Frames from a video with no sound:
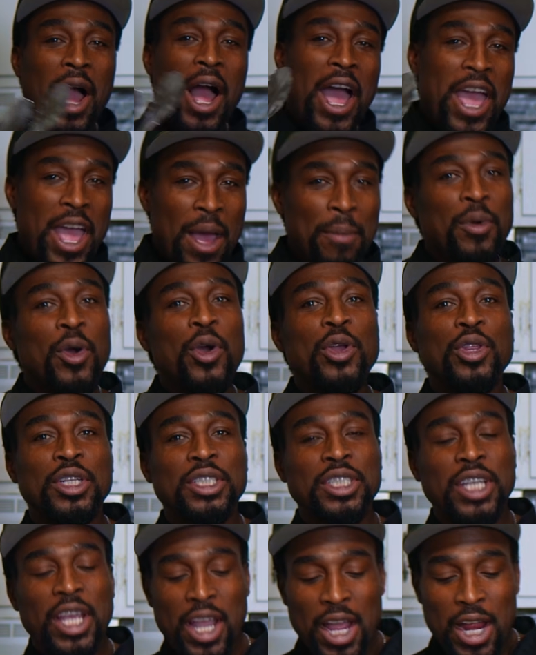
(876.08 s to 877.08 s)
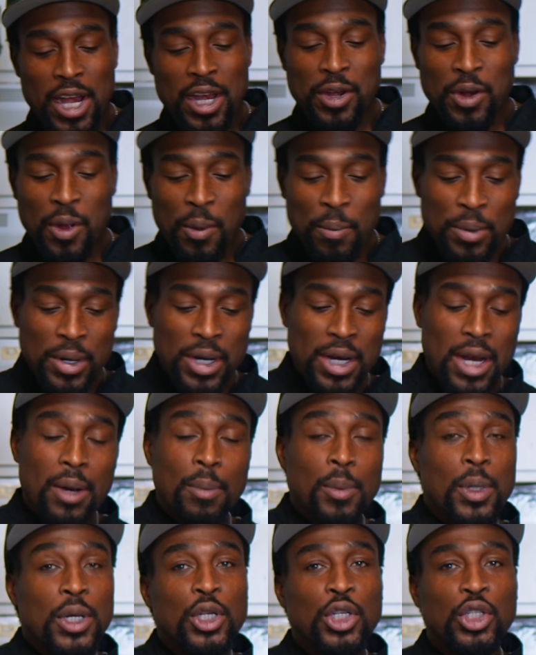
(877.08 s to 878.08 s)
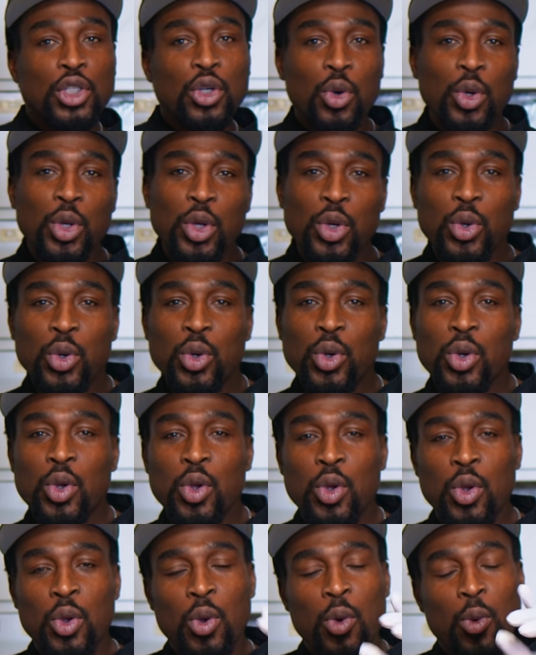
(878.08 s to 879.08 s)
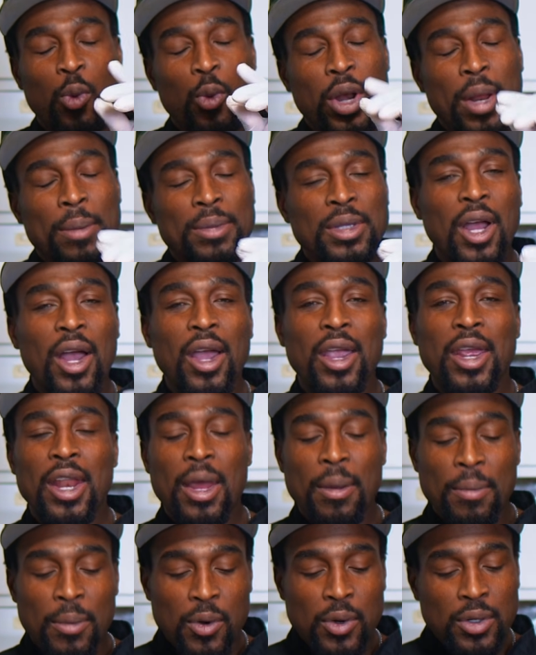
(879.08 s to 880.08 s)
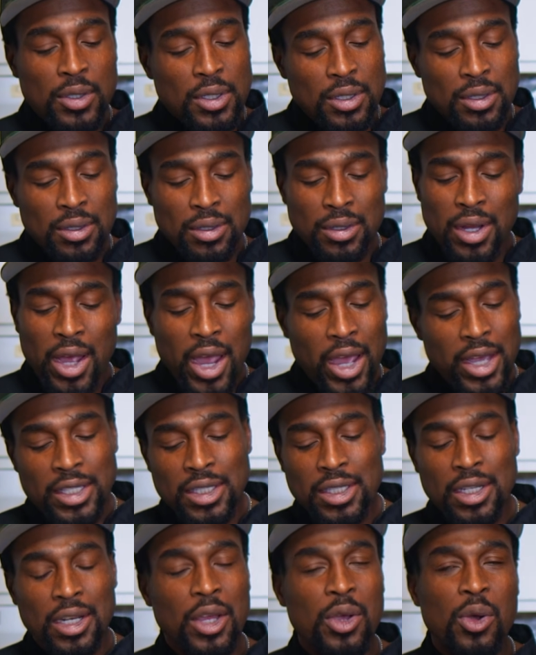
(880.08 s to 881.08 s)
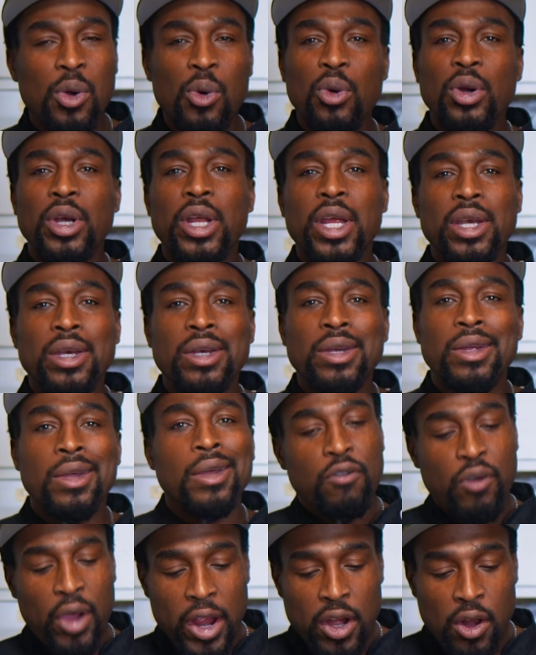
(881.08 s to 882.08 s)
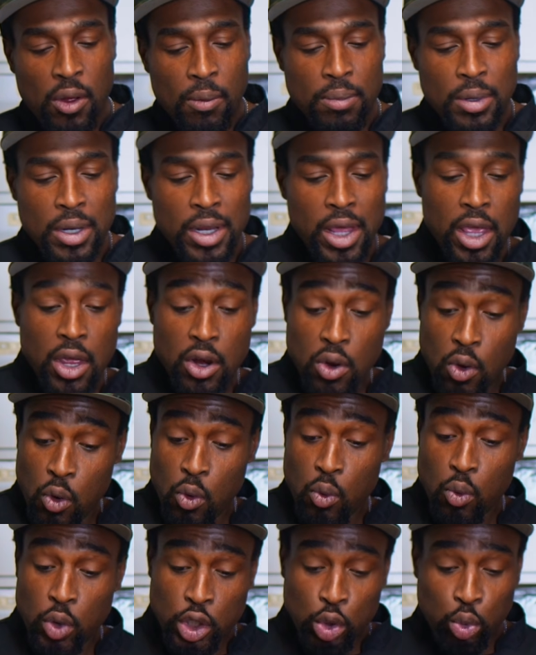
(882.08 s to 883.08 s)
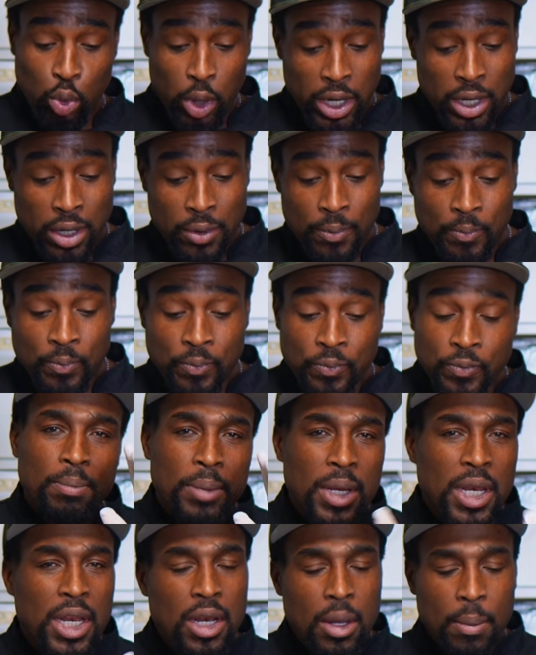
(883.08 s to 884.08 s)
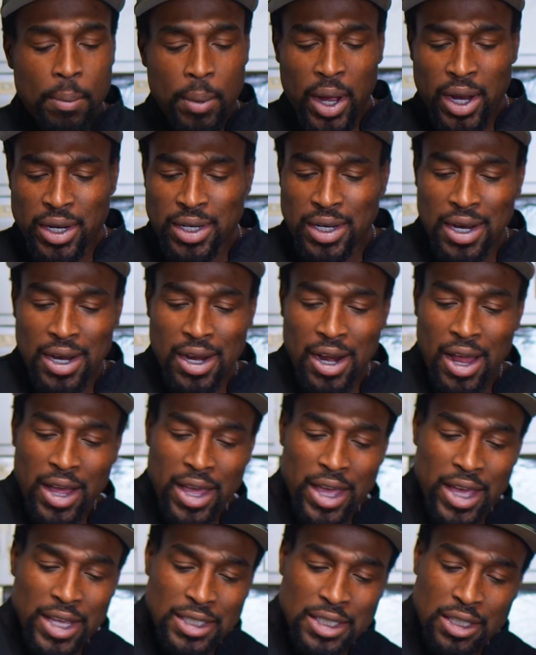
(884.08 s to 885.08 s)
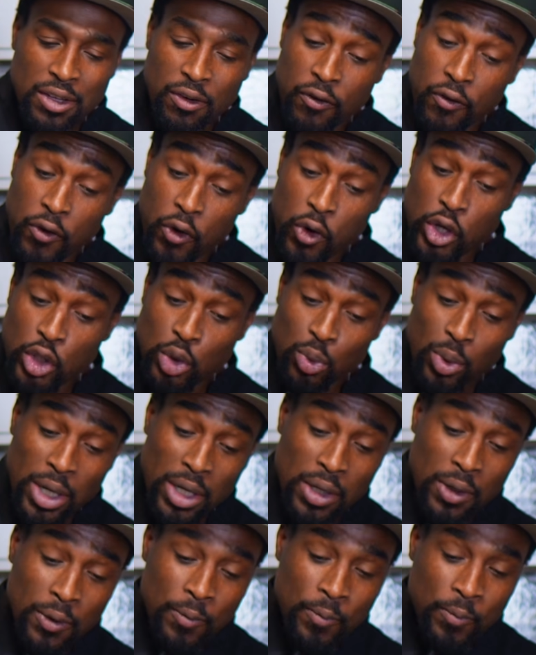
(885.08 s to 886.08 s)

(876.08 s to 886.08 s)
I am going to check on the dumpling, and I'm gonna show you what I'm talking about. Nicely golden fried dumpling. And you know which one been in the pot the longest? The first one.